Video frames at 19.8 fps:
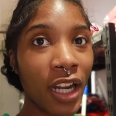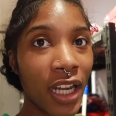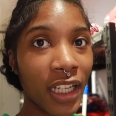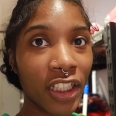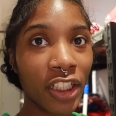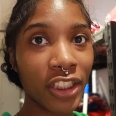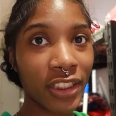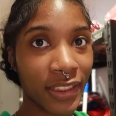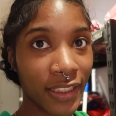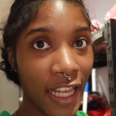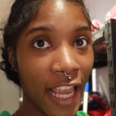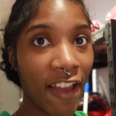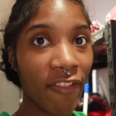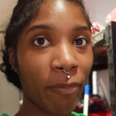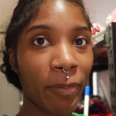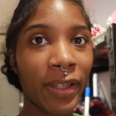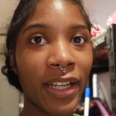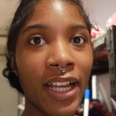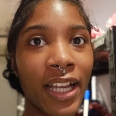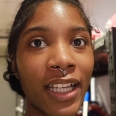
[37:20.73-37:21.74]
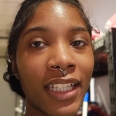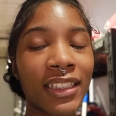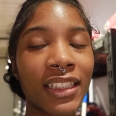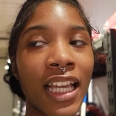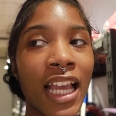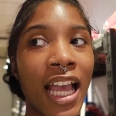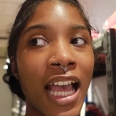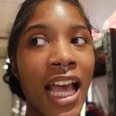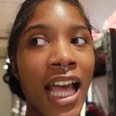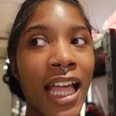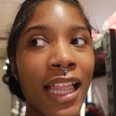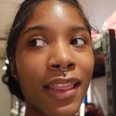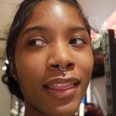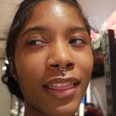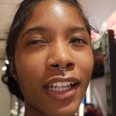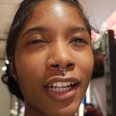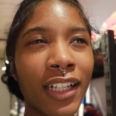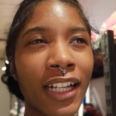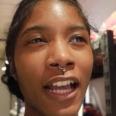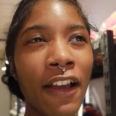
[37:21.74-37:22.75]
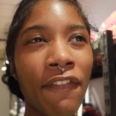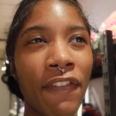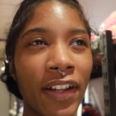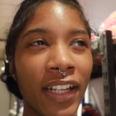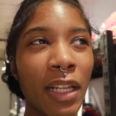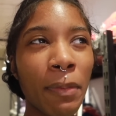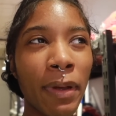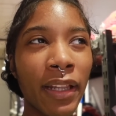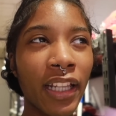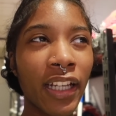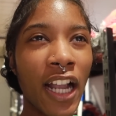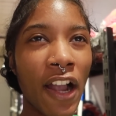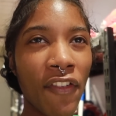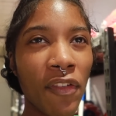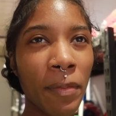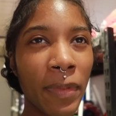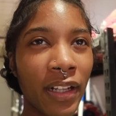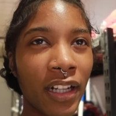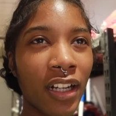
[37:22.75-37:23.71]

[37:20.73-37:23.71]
understaffed because they're not funded by the government.